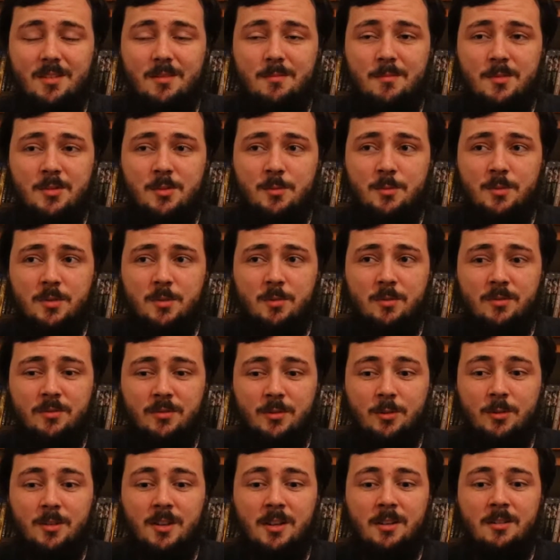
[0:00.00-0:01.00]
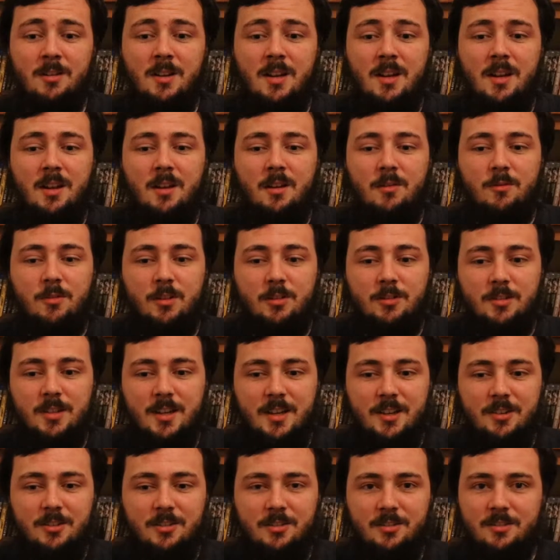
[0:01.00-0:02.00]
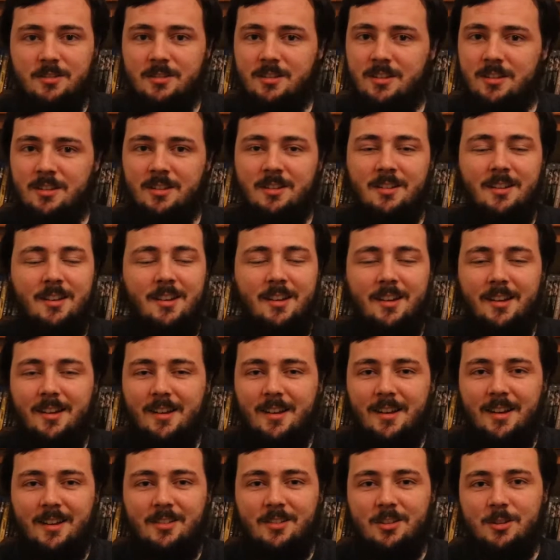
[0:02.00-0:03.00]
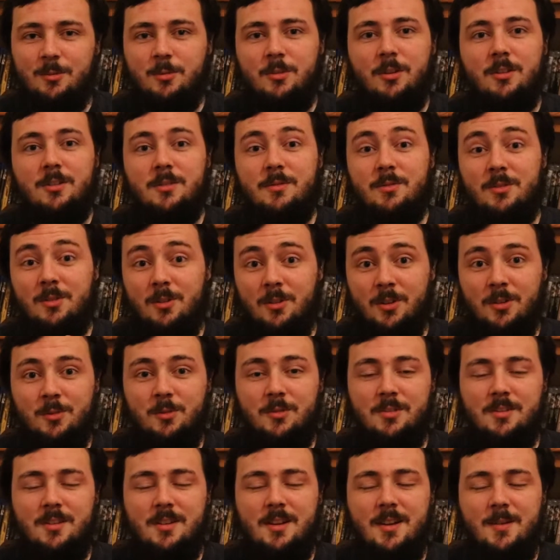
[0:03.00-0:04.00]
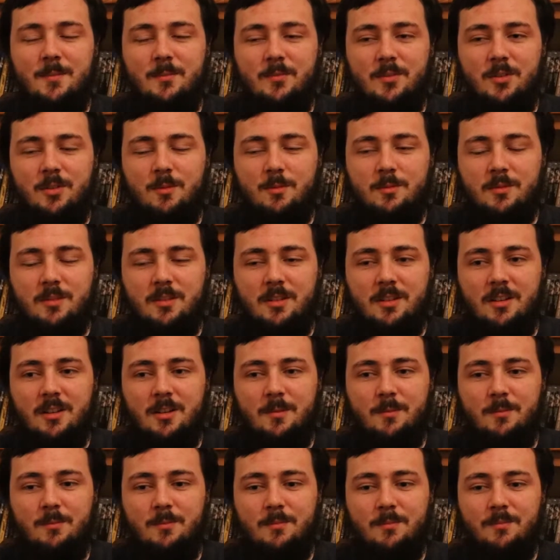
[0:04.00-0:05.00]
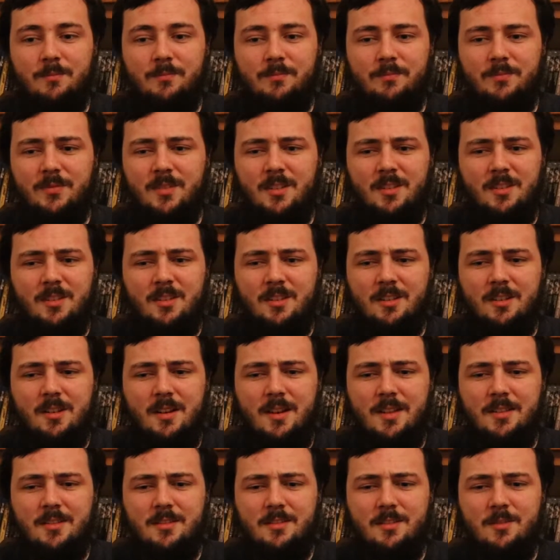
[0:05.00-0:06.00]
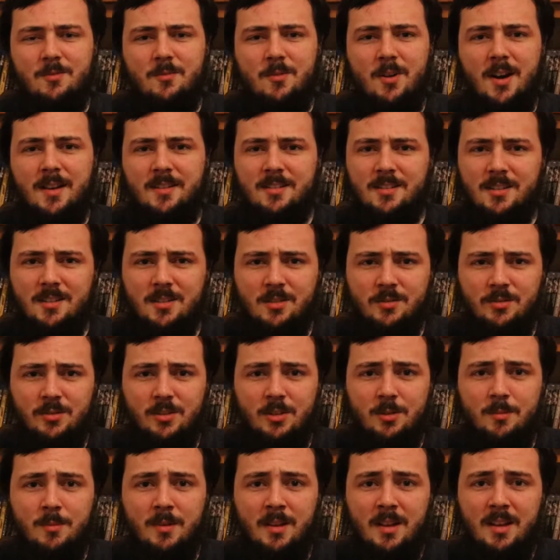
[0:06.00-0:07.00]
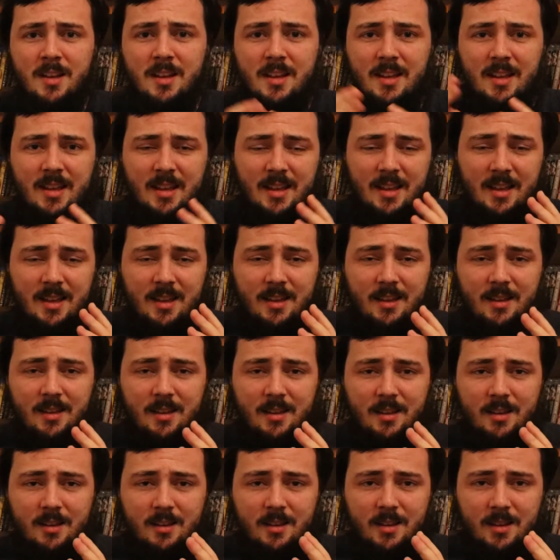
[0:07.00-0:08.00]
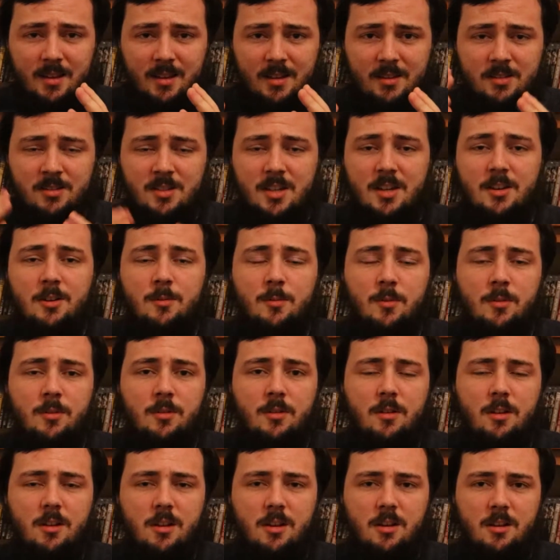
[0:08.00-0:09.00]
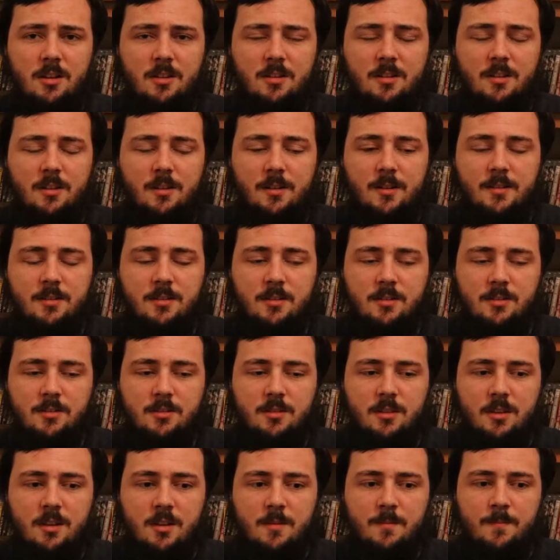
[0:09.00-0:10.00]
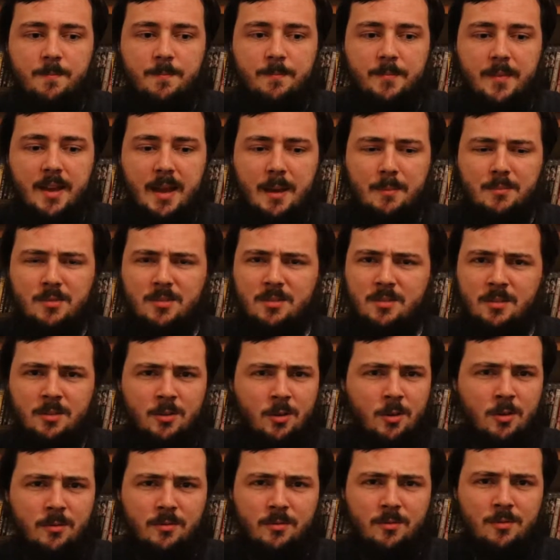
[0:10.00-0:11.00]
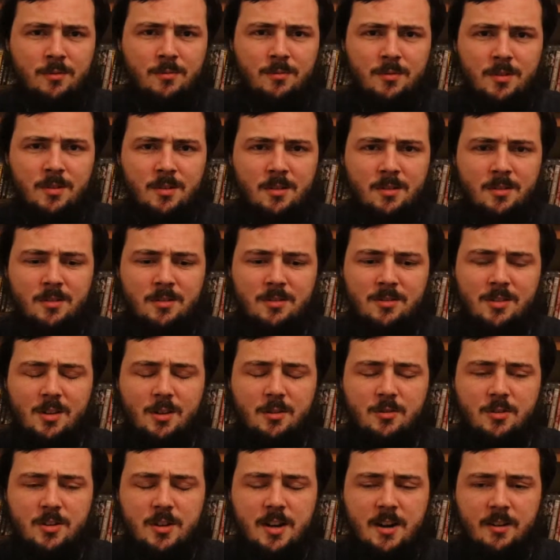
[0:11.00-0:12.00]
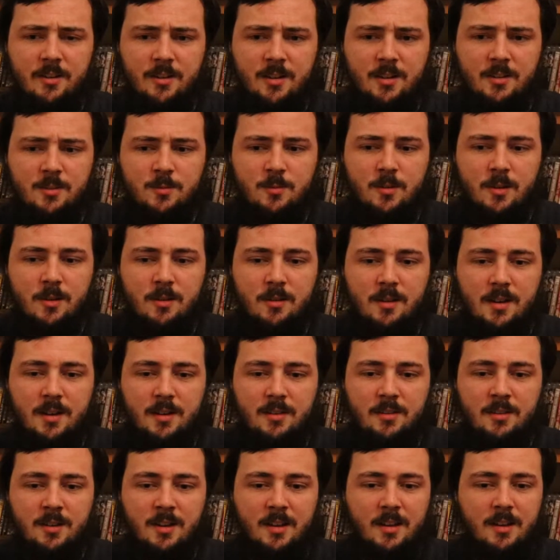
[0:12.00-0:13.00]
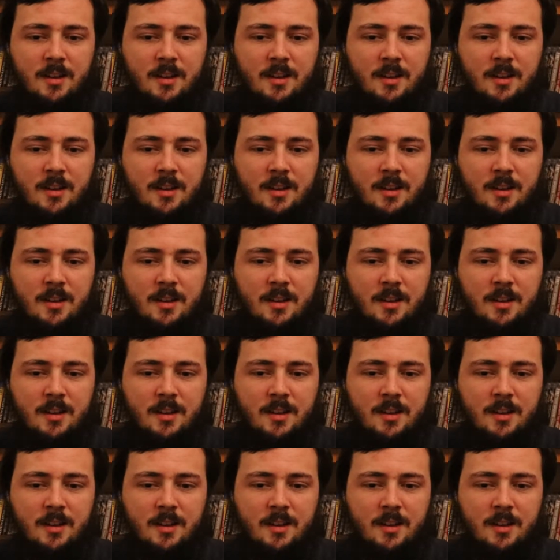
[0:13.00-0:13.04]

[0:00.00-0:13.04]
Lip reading: Mission Impossible Fallout, Rogue Nation, and Tom Cruise, of course, was in them films. And the writing in this film is terrible. It's just absolutely awful. It's so generic as well, and